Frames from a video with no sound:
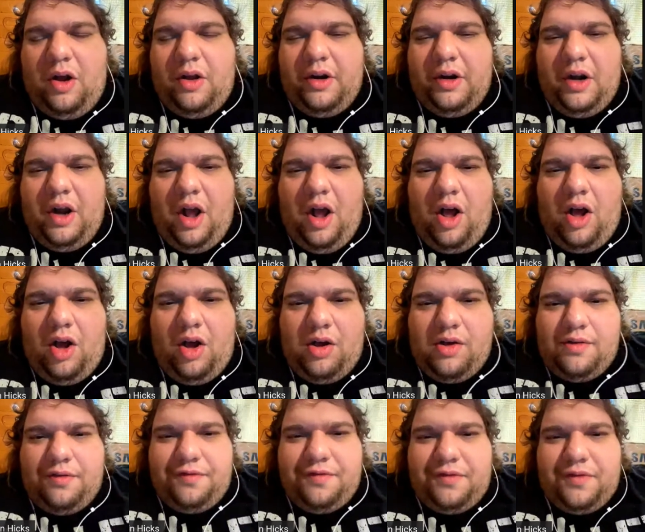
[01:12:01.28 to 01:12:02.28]
and
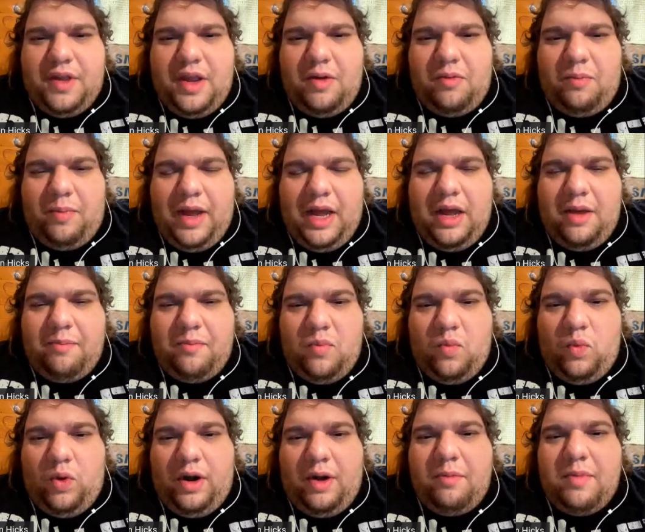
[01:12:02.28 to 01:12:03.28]
off, and by
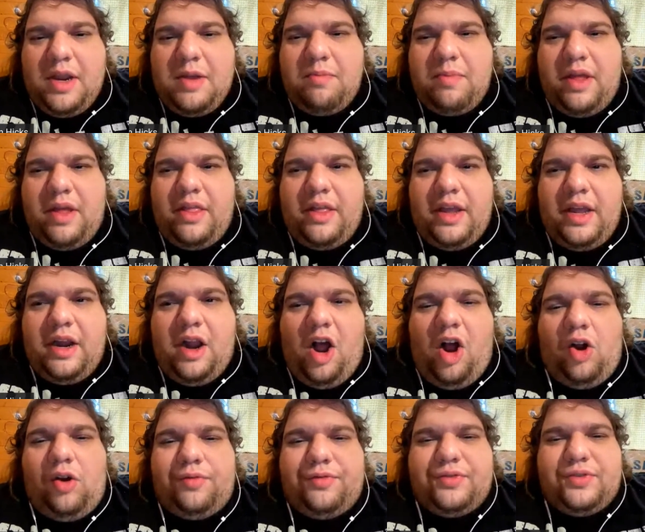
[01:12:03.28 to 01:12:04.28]
what I mean by that,
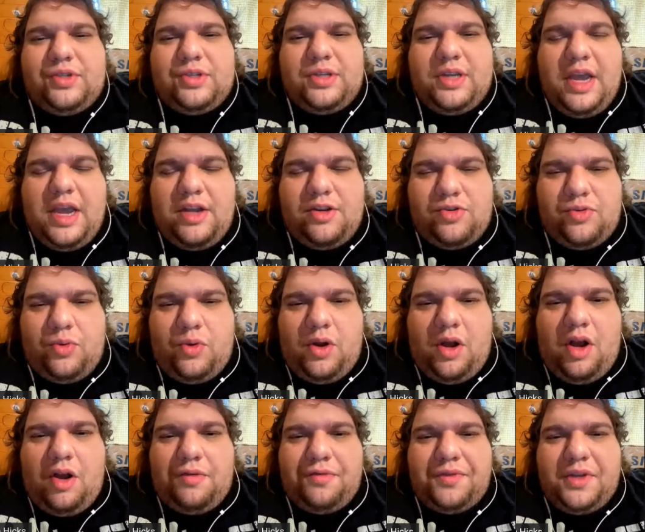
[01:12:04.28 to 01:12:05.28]
off schedule,
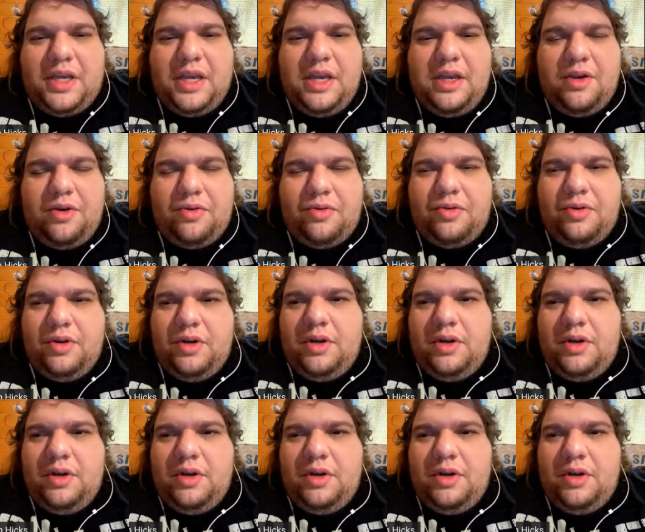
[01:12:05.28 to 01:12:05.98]
off keel,